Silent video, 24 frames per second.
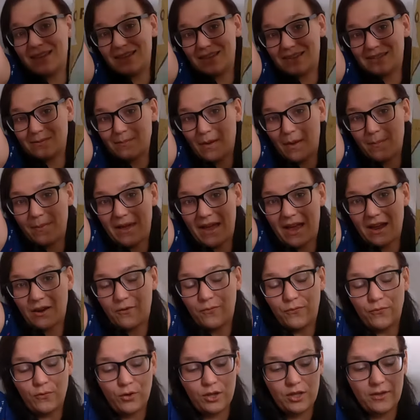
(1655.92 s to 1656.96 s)
is my bag
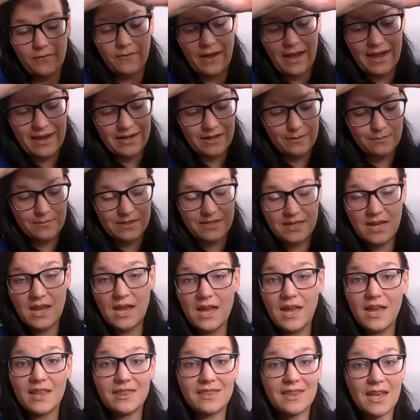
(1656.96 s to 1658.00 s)
full of items
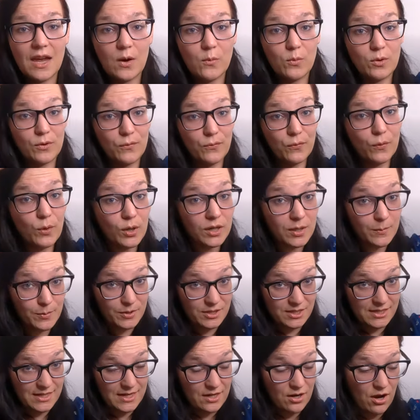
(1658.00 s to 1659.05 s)
that were forty
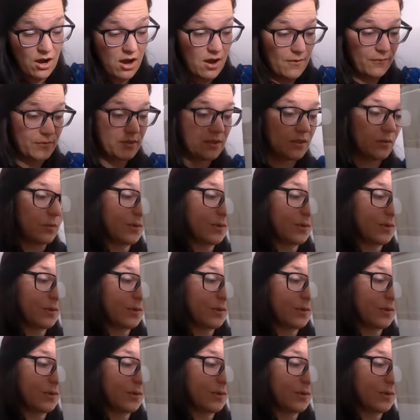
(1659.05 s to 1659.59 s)
percent off. So